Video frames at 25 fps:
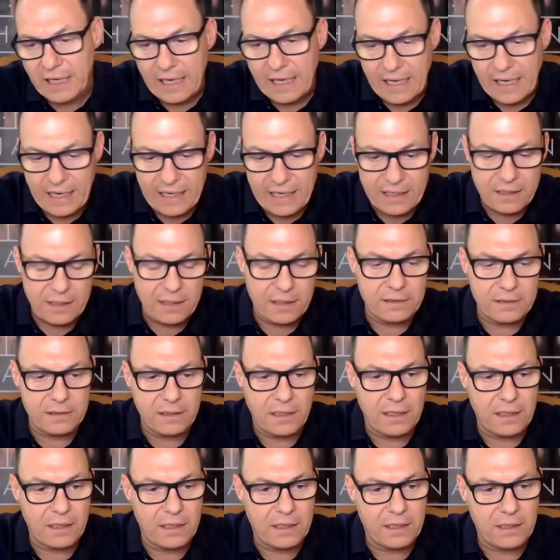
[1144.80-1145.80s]
in
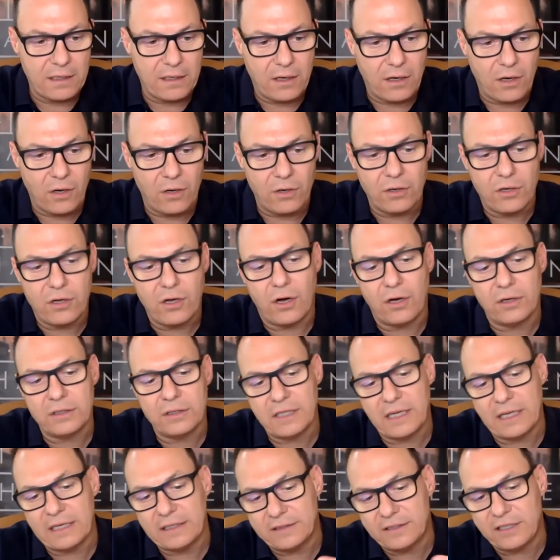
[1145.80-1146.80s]
Hong Kong,
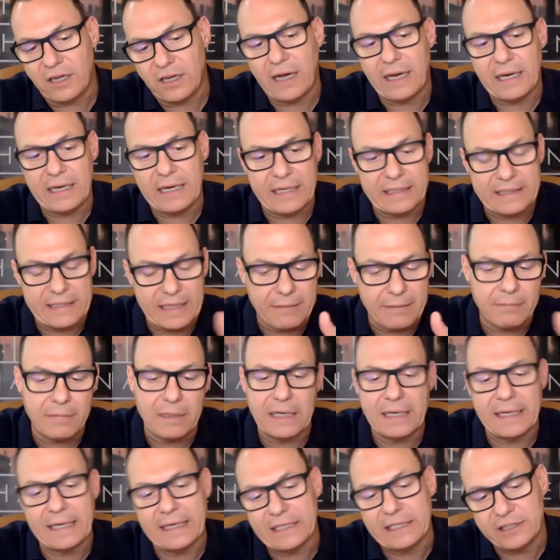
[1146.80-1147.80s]
then Thailand, then
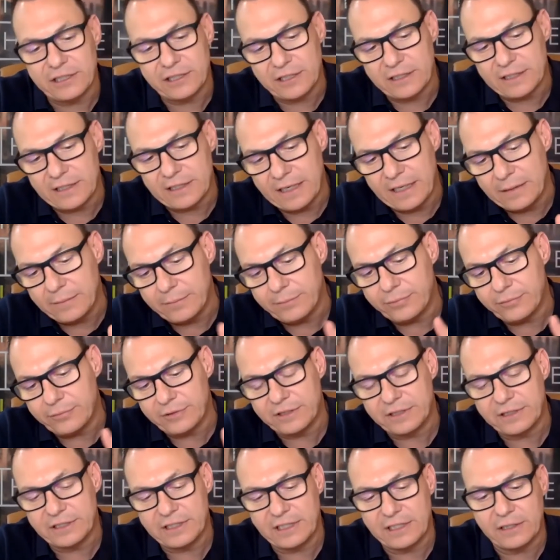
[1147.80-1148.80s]
Malaysia, then
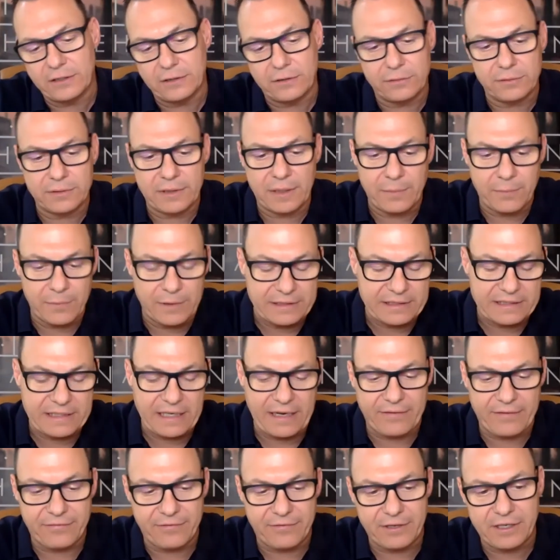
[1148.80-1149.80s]
Brazil, then West
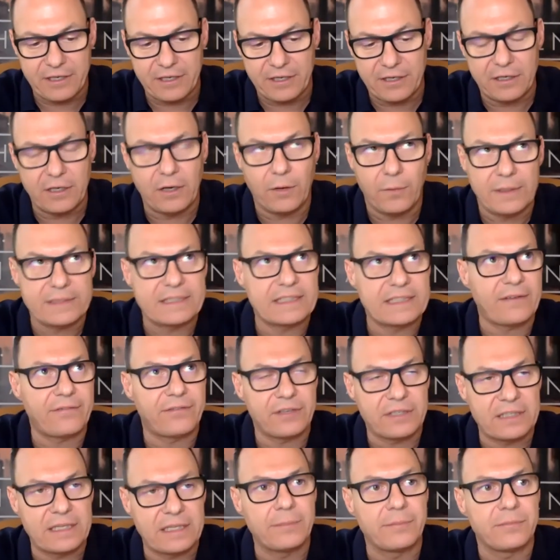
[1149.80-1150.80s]
Africa,
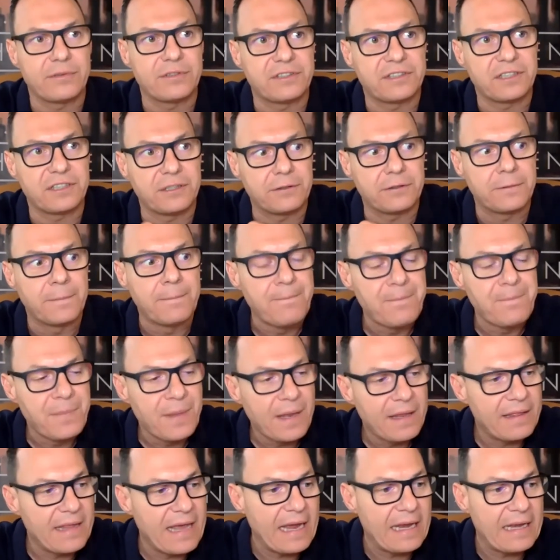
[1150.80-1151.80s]
then Brazil,
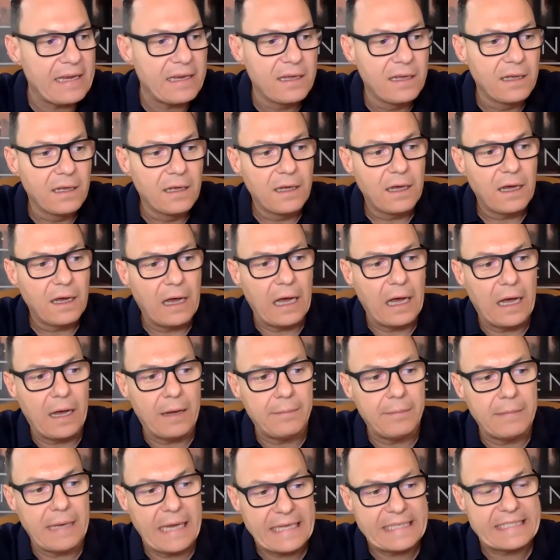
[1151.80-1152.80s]
then
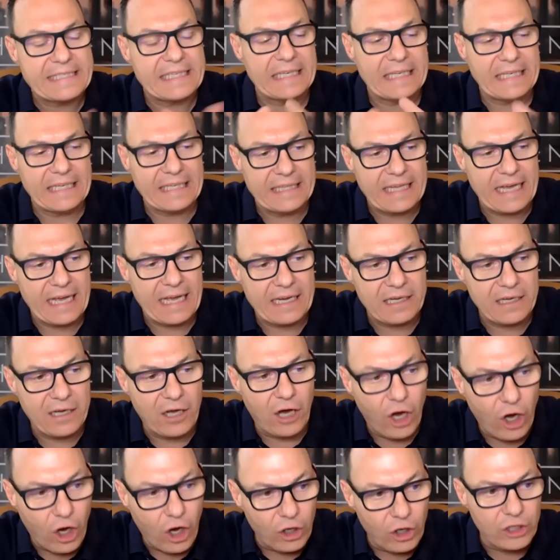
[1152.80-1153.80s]
Italy, then
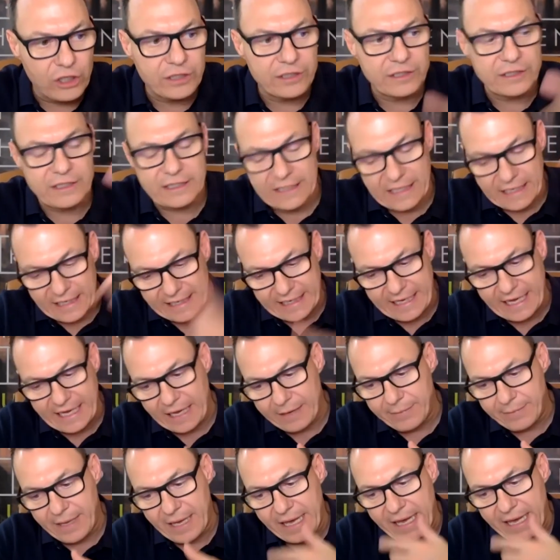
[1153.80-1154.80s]
Holland, and then I
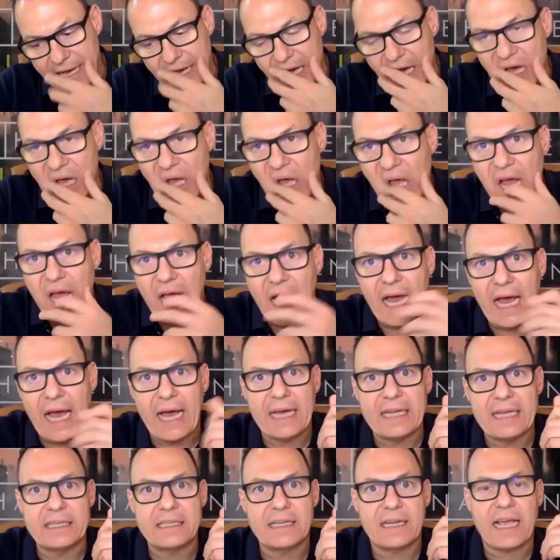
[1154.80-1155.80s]
came here,
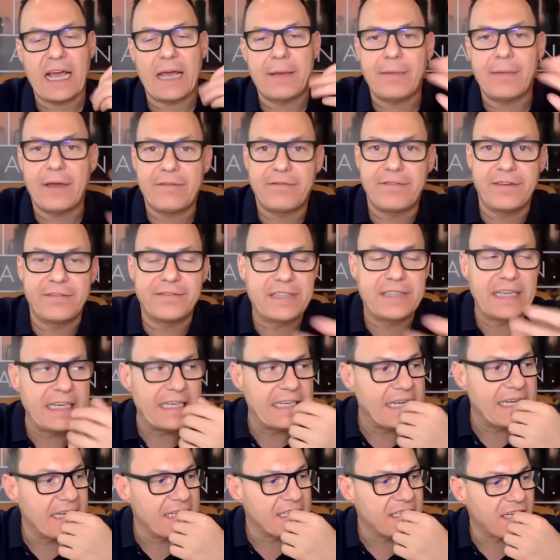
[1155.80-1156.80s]
and I came here 15
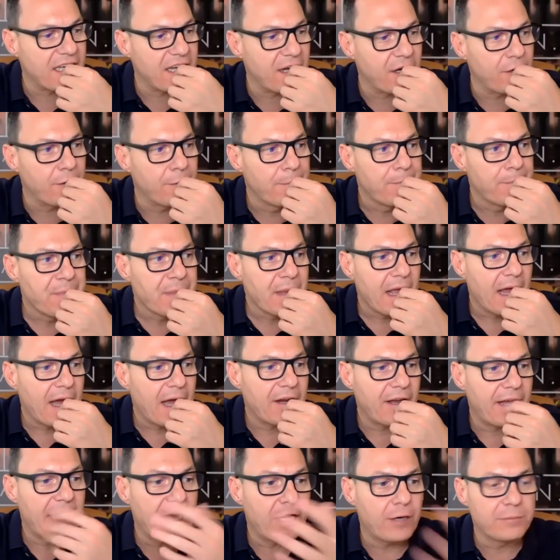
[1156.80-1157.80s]
years ago,
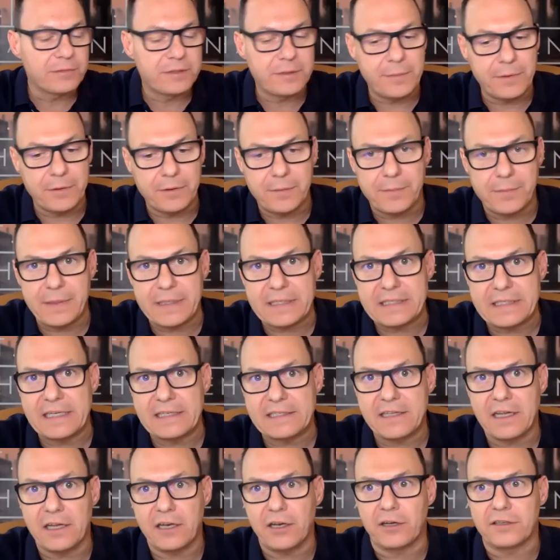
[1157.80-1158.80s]
and I helped to build a business
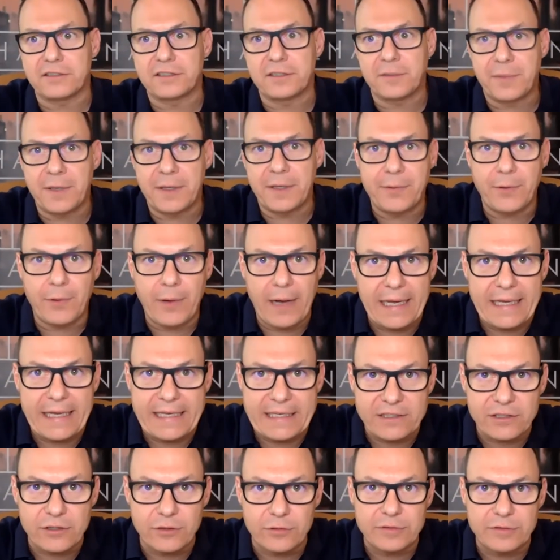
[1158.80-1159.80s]
that lots of people hate.
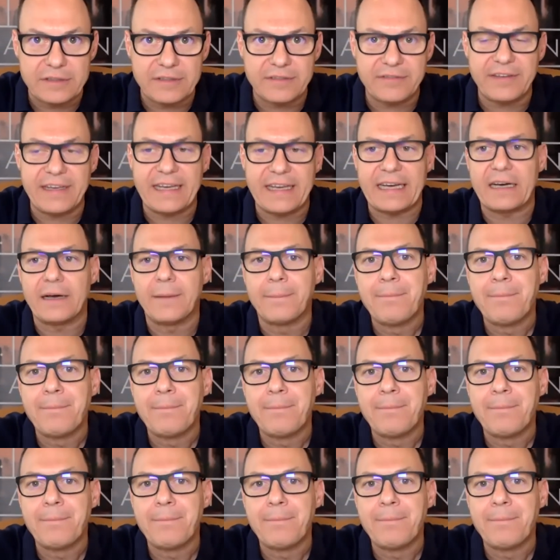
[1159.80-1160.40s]
It's called Devere.